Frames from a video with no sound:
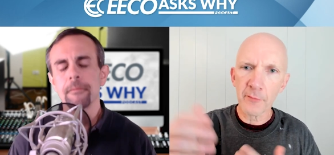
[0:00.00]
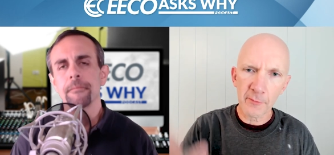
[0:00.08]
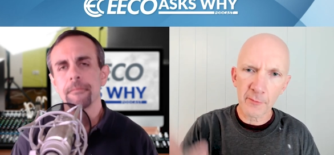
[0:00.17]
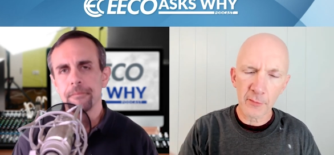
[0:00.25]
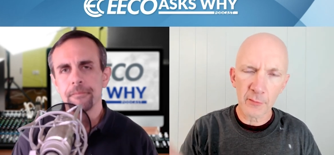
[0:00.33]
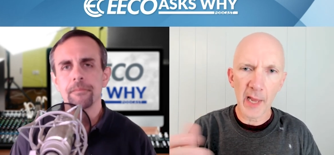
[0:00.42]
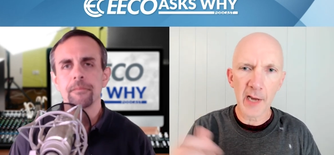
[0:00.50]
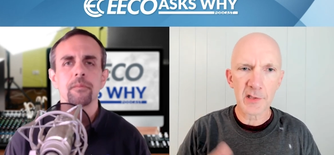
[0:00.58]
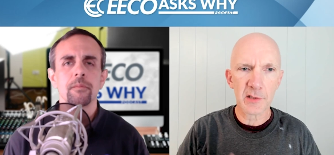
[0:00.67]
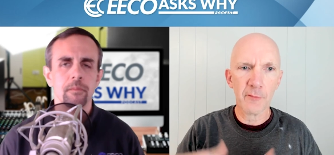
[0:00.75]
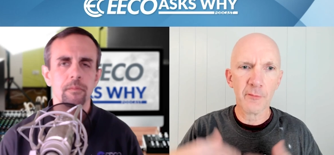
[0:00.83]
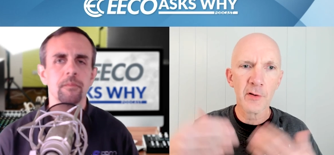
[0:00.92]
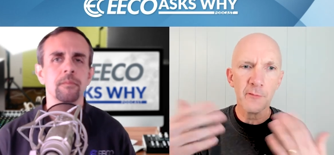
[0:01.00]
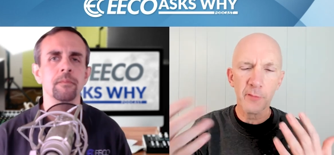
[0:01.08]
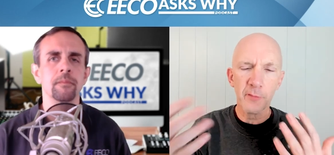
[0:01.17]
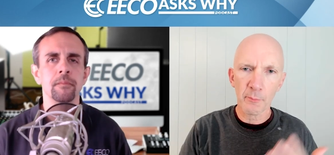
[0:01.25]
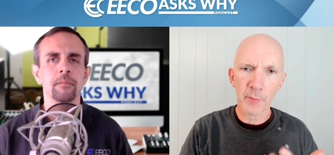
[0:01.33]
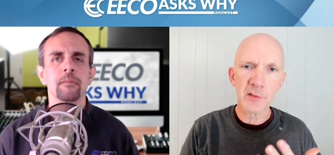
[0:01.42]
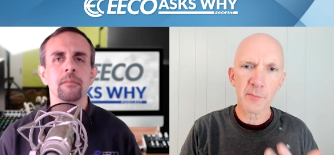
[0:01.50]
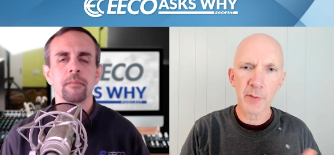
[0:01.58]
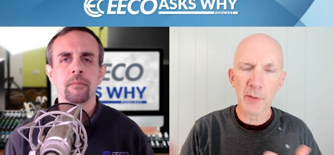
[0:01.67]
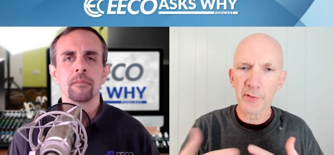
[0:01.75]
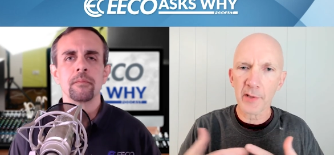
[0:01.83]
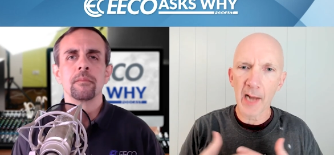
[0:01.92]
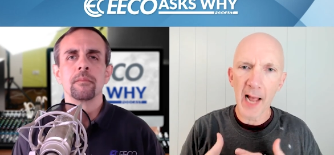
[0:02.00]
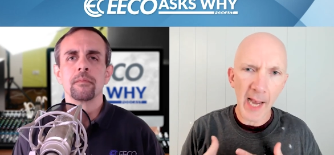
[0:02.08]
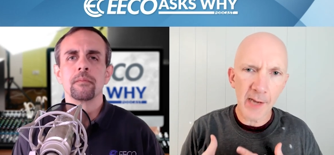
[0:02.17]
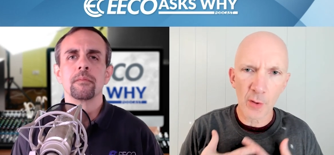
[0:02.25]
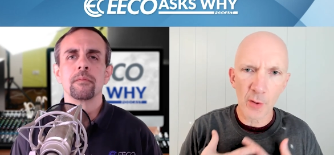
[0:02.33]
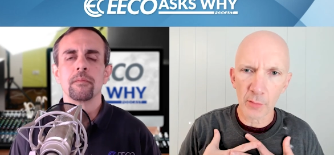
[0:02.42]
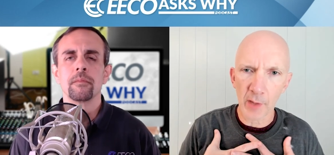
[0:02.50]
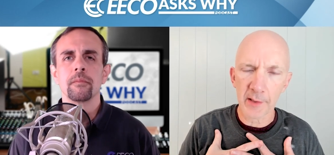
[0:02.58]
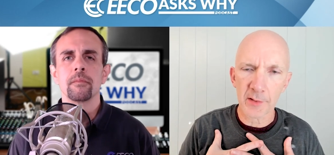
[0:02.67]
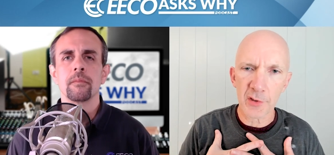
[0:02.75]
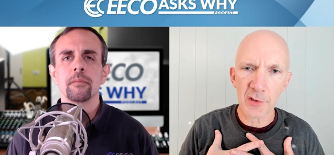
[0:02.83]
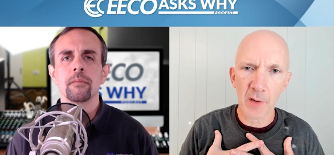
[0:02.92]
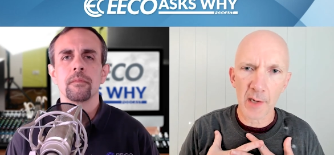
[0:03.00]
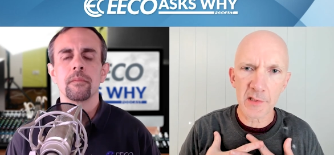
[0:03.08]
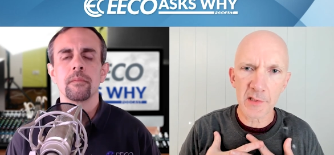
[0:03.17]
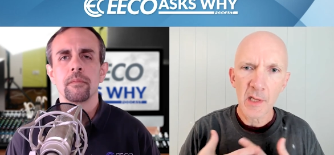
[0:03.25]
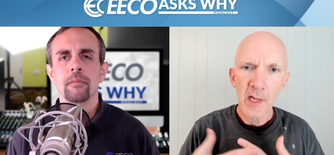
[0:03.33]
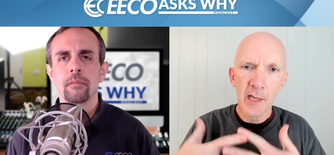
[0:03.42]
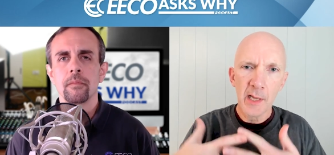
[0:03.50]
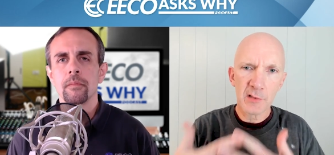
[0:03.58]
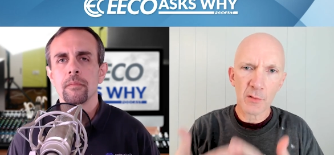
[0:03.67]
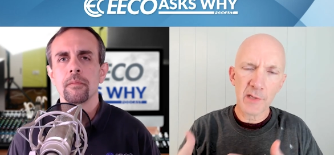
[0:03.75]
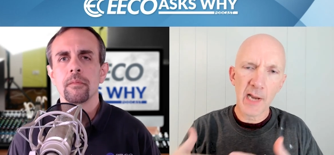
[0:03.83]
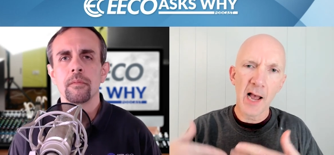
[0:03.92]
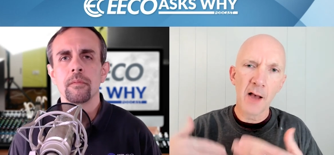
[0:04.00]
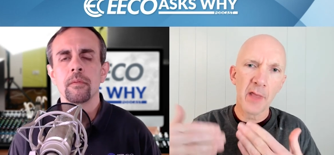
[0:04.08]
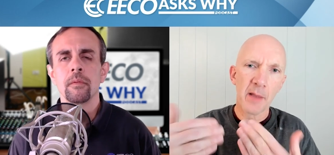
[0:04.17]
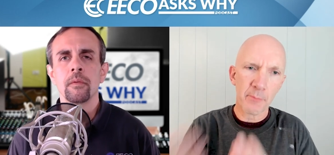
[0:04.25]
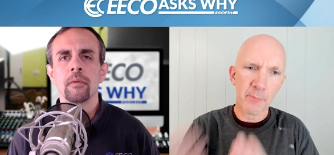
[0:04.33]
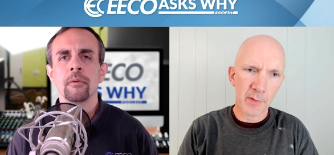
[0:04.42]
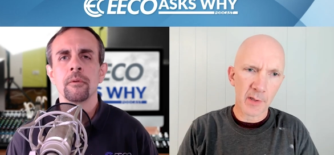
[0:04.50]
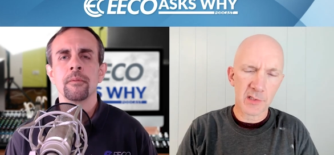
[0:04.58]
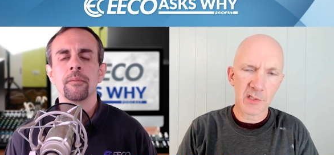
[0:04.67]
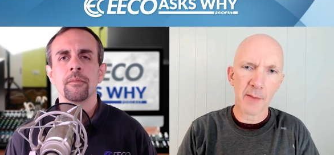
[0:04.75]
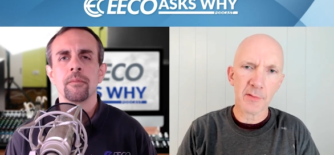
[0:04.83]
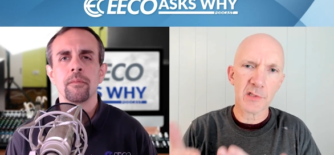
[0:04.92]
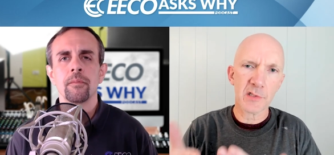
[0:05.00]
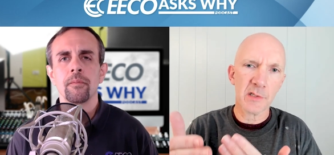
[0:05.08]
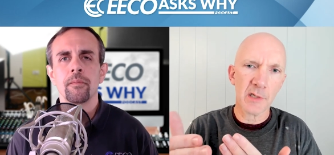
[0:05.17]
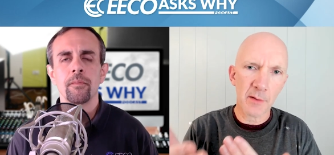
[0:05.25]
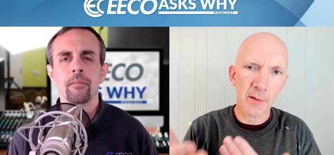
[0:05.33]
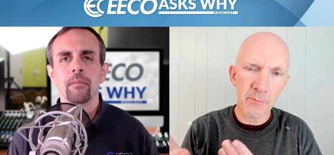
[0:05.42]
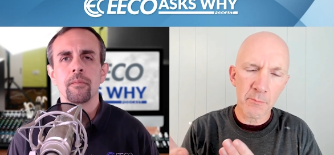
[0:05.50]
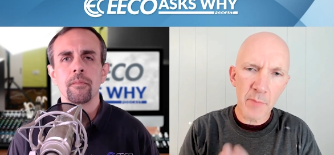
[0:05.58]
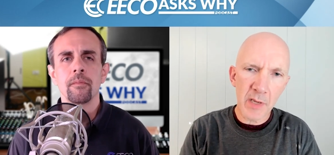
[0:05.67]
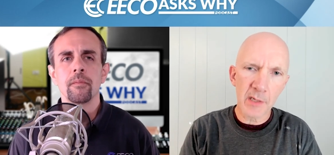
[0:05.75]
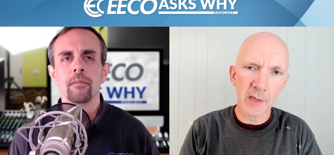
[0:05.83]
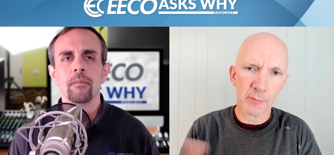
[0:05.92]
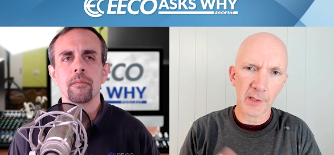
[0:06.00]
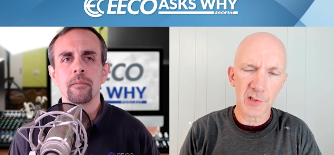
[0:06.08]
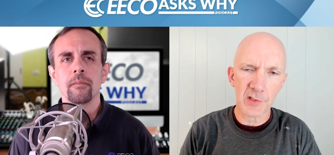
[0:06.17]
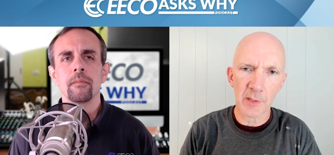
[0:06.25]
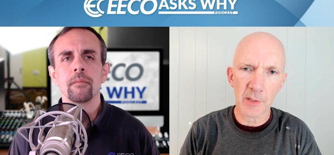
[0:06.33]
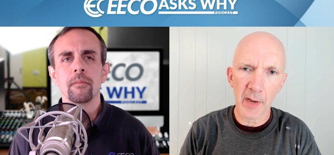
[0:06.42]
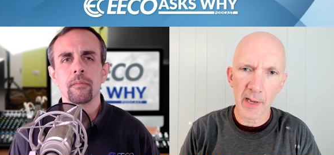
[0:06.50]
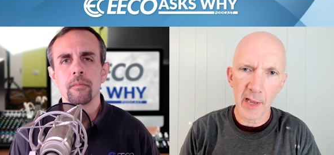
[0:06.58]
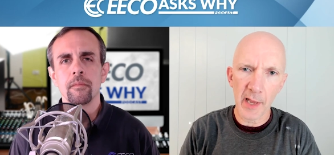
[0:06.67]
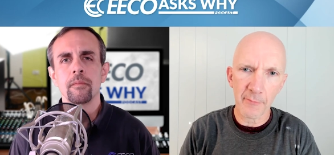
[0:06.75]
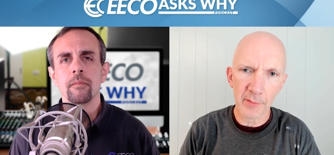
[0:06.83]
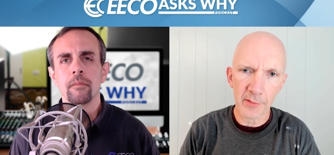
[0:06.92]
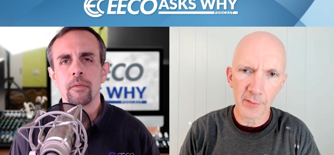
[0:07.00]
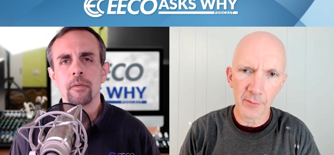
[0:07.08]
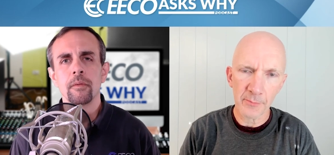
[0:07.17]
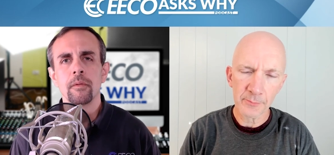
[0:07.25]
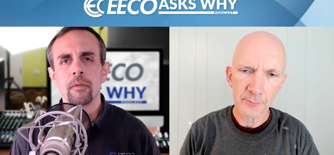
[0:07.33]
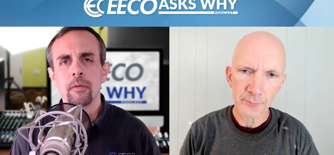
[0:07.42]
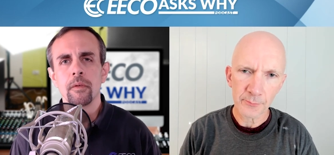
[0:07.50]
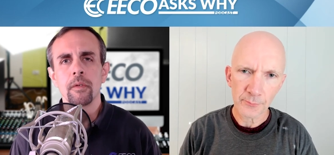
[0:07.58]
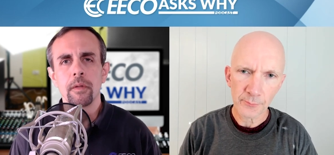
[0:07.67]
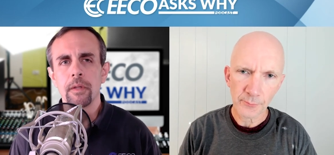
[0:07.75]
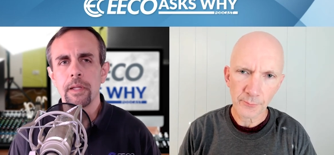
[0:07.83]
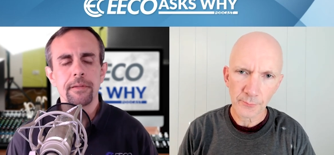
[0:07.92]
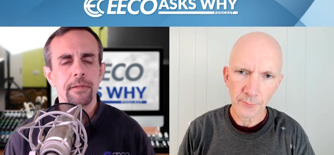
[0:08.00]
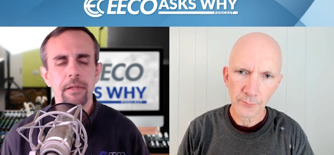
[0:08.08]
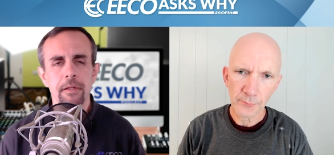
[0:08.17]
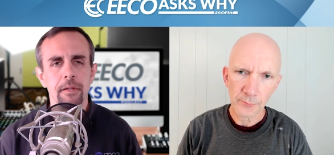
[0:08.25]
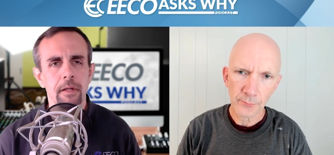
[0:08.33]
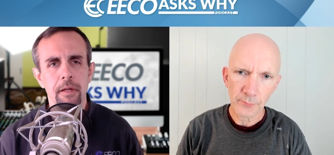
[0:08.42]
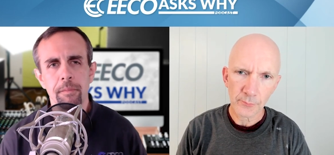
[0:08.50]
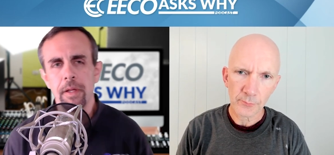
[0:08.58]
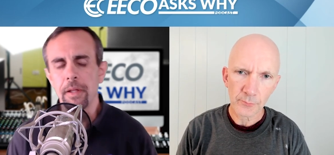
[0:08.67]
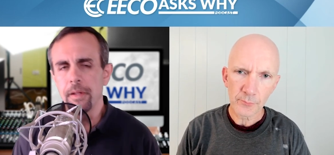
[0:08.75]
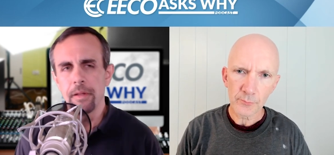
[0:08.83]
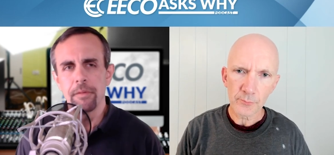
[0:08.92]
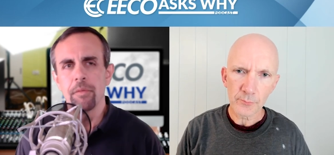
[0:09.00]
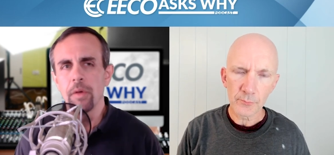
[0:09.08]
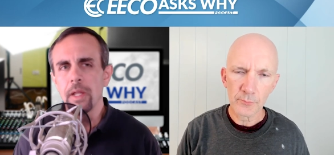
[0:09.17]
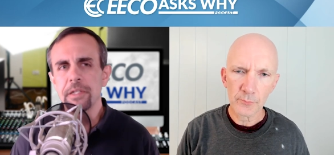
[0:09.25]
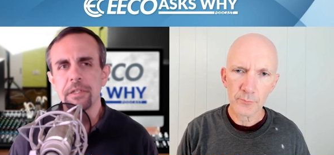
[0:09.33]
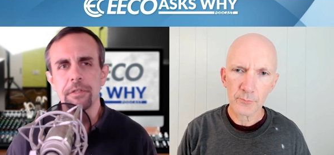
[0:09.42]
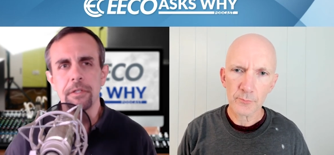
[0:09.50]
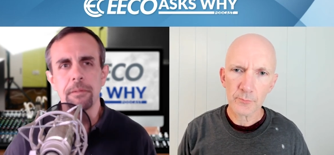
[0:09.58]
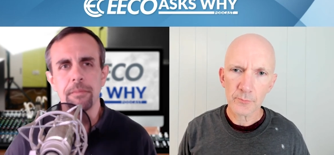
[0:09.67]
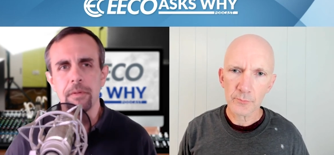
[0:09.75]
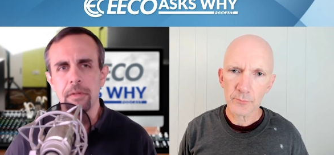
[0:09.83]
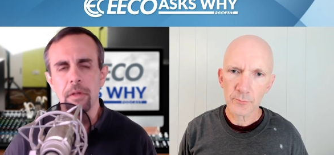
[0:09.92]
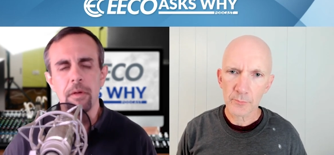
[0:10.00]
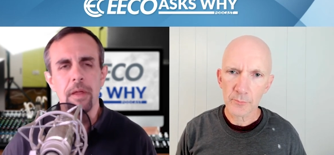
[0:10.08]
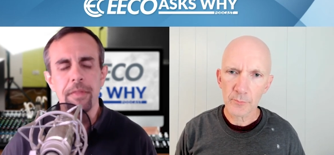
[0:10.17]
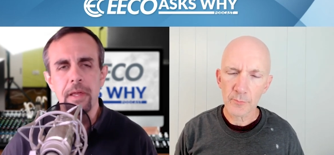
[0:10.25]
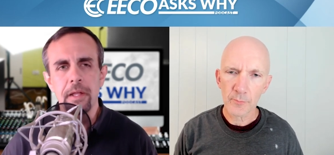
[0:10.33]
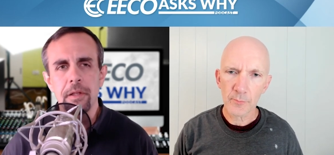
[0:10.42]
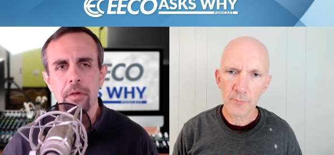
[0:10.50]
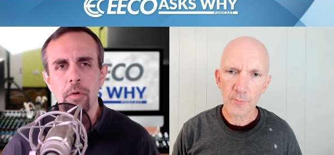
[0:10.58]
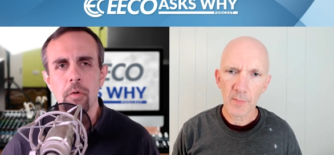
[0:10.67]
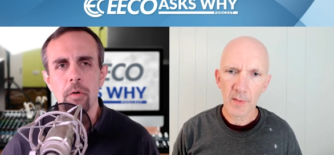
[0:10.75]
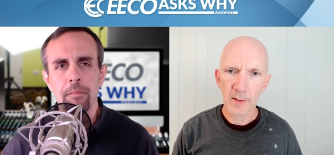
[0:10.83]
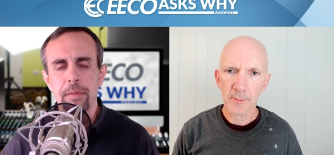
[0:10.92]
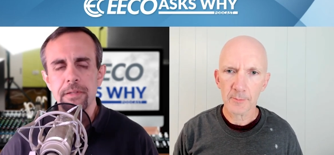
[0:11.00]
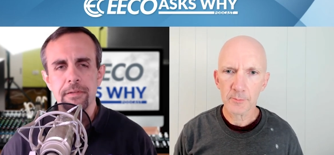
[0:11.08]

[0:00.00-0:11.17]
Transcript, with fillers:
Speaker 1: interviewed Ashley, you've interviewed a bunch of people that I know, like, and trust. And so now that establishes an immediate relationship I have with you. That's it. I mean, and then the relationship, you know, I think at the core of